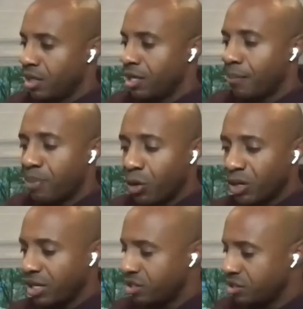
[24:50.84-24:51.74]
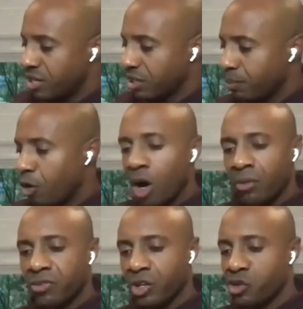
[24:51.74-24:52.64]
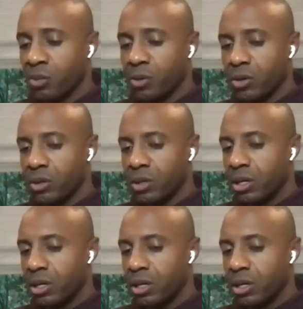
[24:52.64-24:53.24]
the ability to take the ball off the dribble.